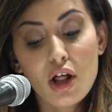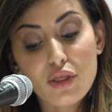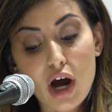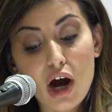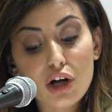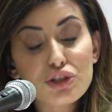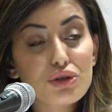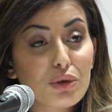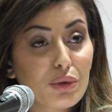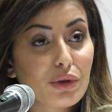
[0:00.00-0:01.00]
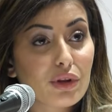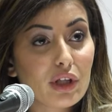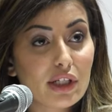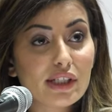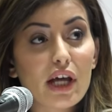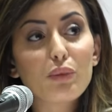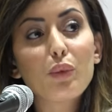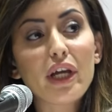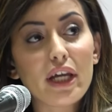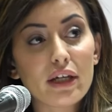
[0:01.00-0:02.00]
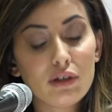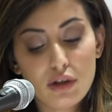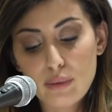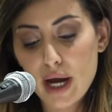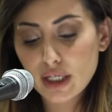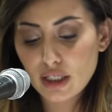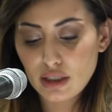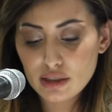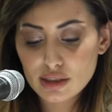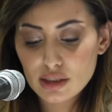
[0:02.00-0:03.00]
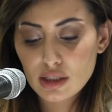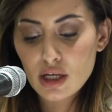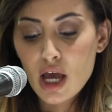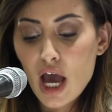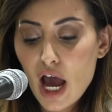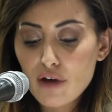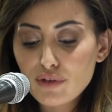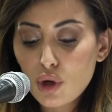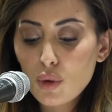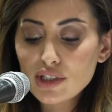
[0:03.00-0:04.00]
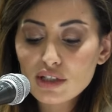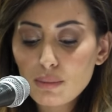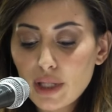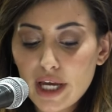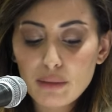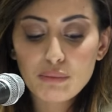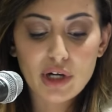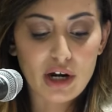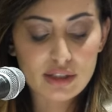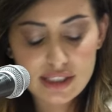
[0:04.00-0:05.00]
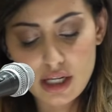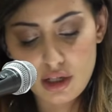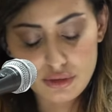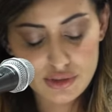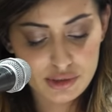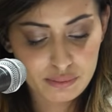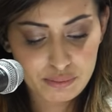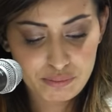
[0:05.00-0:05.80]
The hard truth is that we, Iraqis, have no one to blame but ourselves.